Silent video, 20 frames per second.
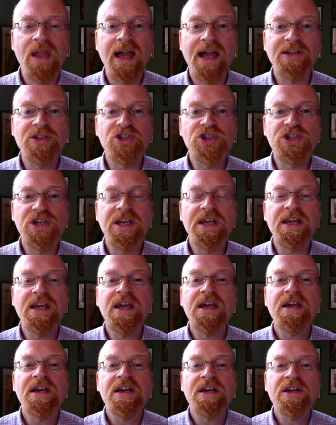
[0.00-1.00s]
And she
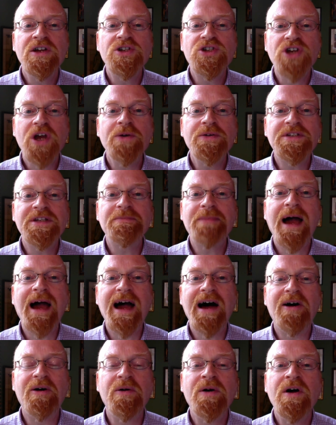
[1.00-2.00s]
shows him
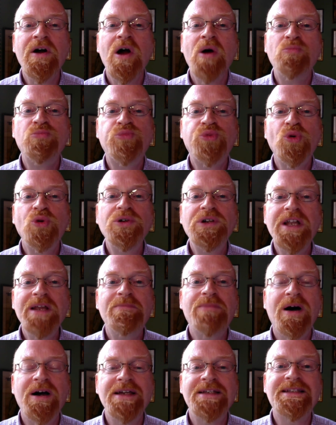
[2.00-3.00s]
how, broadly
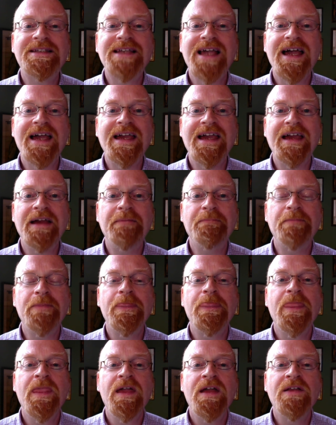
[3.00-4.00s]
by saying
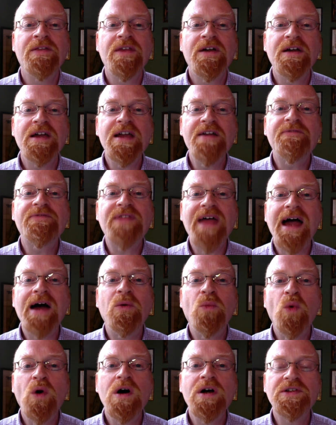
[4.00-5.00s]
that if that
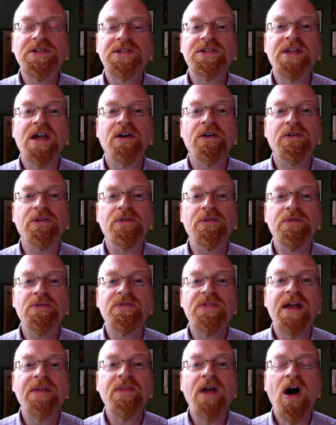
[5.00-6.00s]
were so,
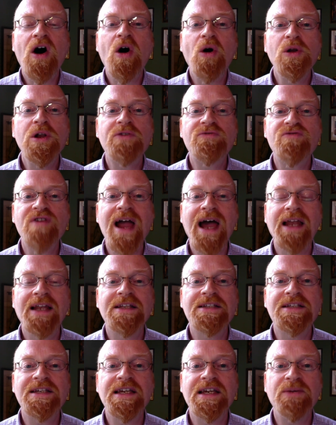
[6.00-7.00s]
then the whole of
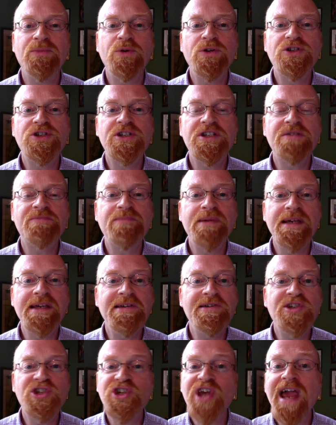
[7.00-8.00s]
reality would just
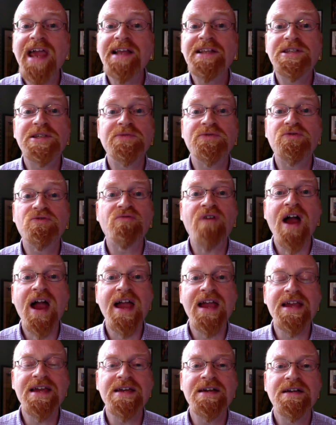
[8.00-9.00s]
be shades of
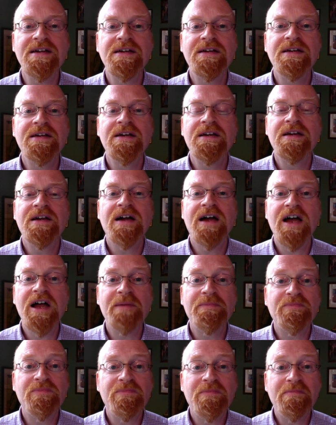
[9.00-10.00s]
grey
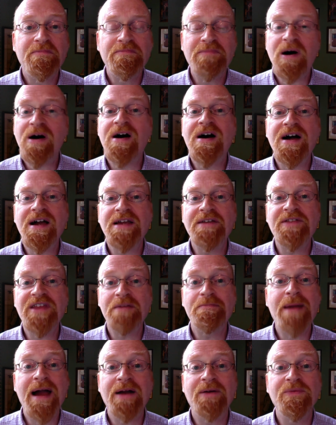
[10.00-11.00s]
by the
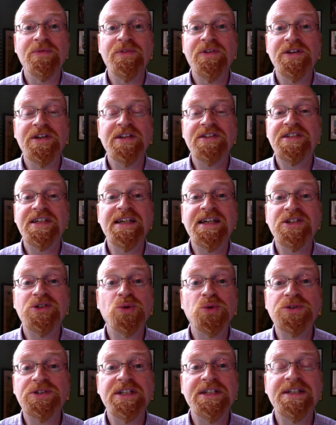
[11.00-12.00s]
amount that it did
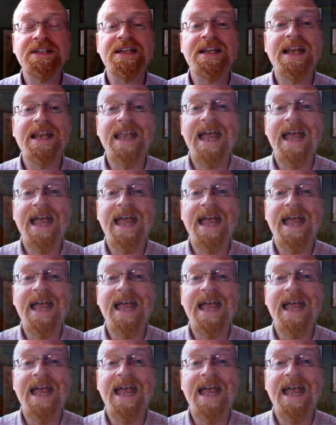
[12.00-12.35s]
or didn't